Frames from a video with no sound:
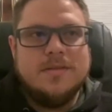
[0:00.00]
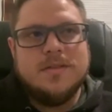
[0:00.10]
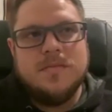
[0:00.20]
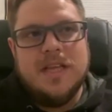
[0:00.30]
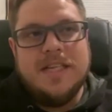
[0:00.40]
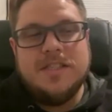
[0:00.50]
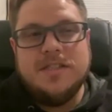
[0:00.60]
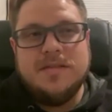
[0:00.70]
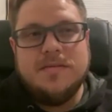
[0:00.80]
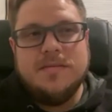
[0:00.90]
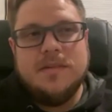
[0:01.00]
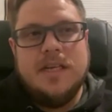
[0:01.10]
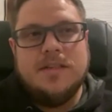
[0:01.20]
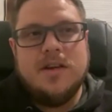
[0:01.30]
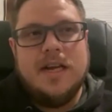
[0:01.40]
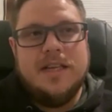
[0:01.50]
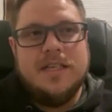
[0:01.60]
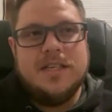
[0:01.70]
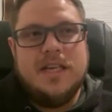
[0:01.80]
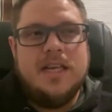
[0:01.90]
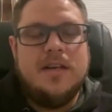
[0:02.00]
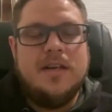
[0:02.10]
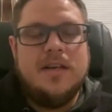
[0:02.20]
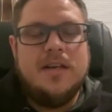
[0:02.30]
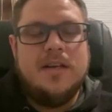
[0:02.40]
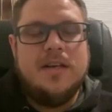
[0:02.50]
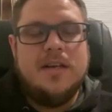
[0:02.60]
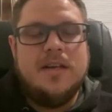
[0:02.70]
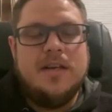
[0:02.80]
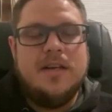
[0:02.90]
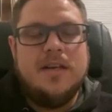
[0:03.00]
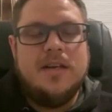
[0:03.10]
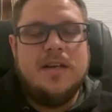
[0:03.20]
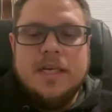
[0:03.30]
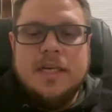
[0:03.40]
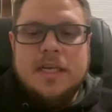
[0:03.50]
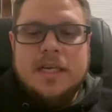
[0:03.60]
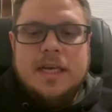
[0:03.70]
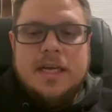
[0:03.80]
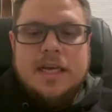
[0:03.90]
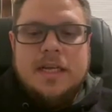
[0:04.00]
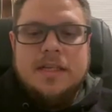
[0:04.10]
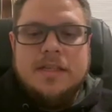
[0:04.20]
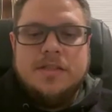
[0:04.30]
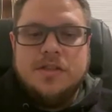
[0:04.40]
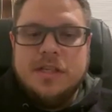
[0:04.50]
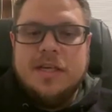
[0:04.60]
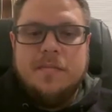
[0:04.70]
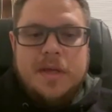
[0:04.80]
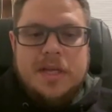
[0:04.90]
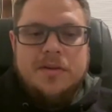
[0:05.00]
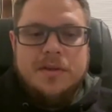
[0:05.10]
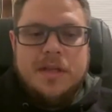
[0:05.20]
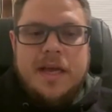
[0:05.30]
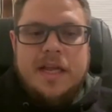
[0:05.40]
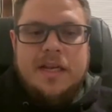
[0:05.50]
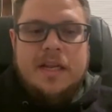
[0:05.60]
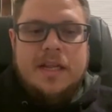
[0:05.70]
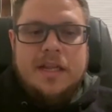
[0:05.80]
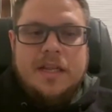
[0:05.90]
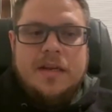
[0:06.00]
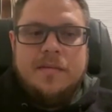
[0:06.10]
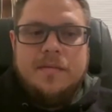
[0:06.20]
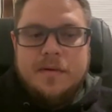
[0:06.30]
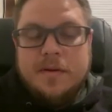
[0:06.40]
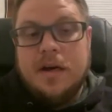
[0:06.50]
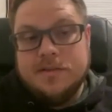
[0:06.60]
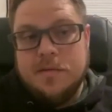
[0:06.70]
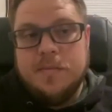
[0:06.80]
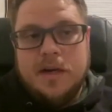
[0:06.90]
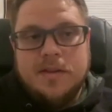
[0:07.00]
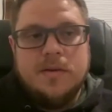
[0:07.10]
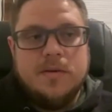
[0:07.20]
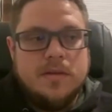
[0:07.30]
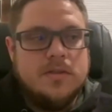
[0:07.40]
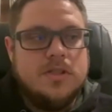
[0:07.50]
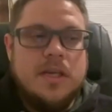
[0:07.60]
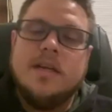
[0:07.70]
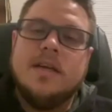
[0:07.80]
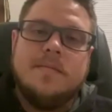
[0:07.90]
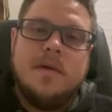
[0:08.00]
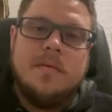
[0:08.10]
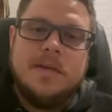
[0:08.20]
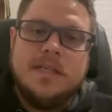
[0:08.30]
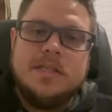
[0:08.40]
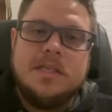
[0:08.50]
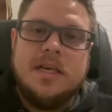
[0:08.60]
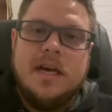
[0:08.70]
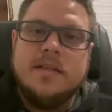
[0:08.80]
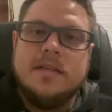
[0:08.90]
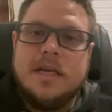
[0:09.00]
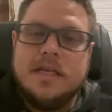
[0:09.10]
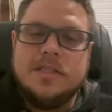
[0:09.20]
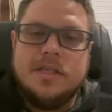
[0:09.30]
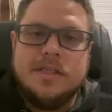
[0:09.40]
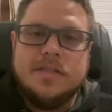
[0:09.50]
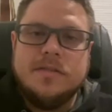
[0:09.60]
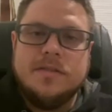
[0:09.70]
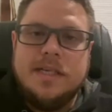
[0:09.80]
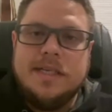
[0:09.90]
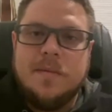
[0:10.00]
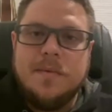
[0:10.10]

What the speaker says: ledges and drag that shaky head around some ledges, and should get bit doing that. And then also probably throw a little jig. I'm a big jig guy. I like jigs any time of